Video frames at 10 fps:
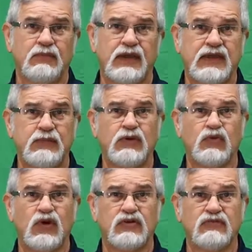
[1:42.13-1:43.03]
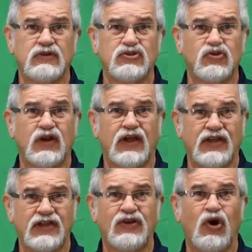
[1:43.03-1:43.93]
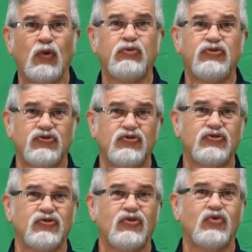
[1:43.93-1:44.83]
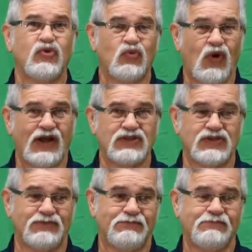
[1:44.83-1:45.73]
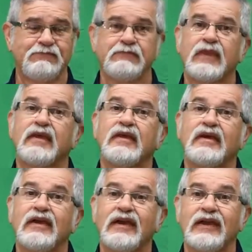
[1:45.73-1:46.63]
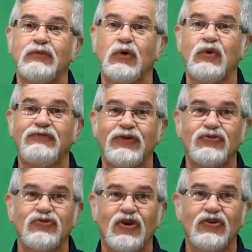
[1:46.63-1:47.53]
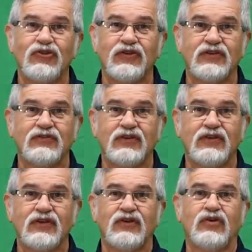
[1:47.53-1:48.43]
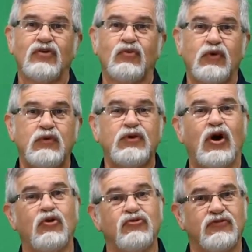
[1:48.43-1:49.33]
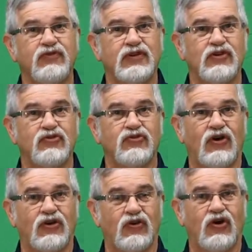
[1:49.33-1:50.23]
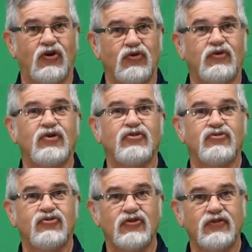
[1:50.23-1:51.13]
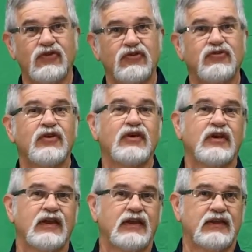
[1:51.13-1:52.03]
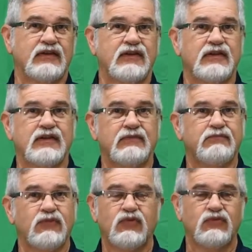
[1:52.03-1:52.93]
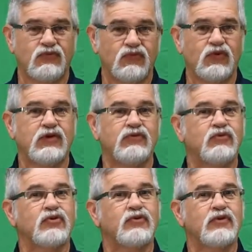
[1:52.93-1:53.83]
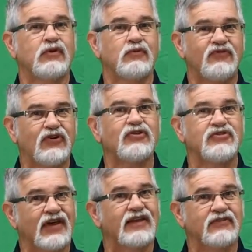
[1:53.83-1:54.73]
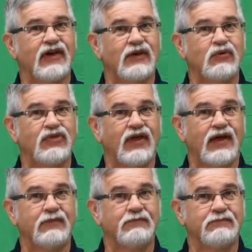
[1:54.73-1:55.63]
By keeping it relatively short, I again hoped the students would watch it. And when we first started this, we would host the videos on our own servers, and we were fairly satisfied with that.